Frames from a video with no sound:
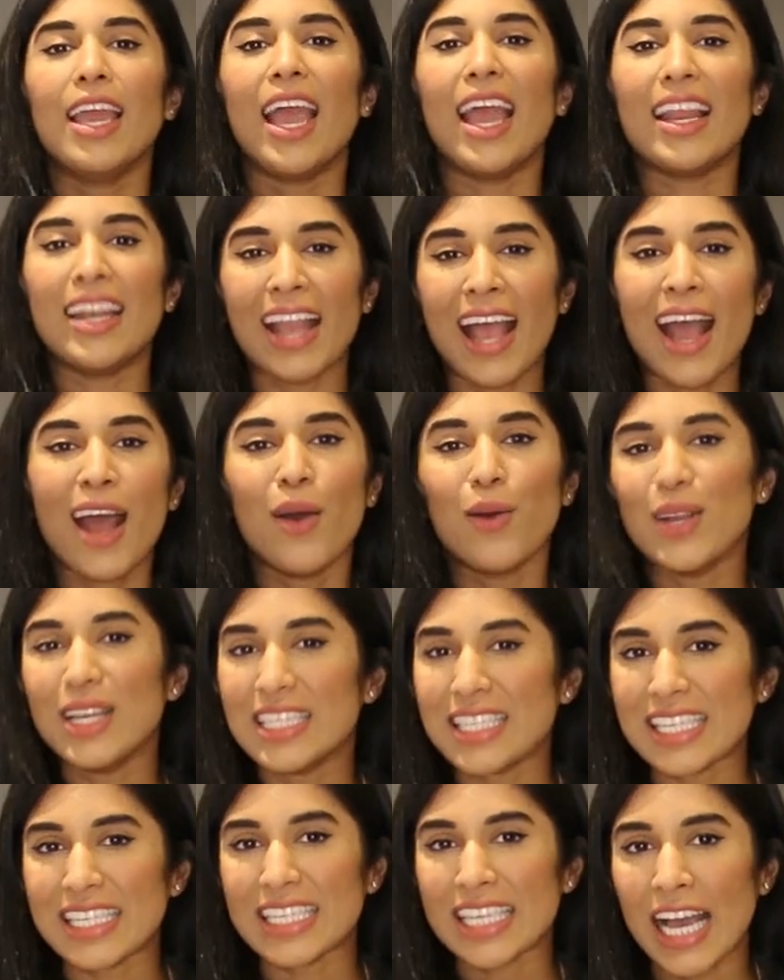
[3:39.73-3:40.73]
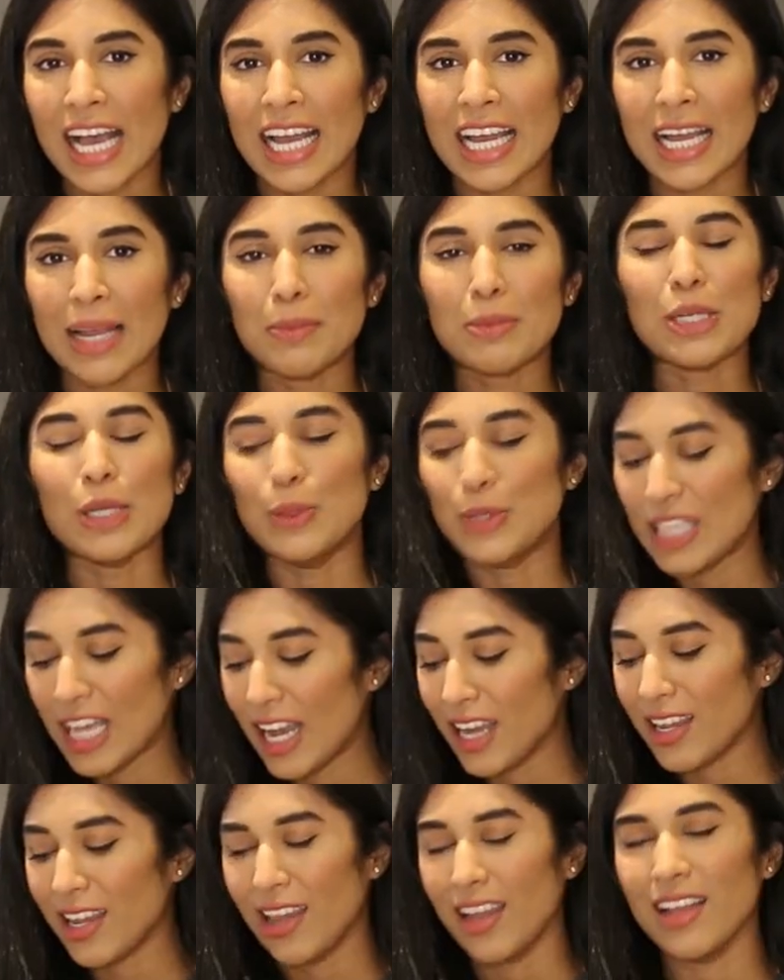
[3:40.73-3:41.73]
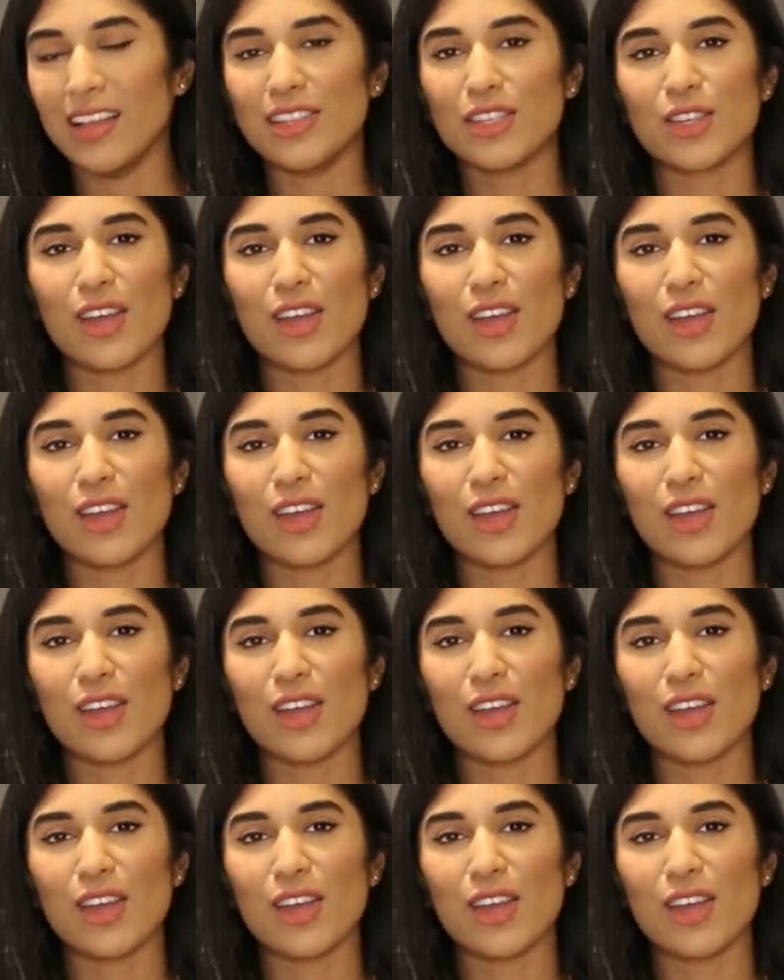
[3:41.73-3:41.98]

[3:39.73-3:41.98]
And now is the time to tuck in.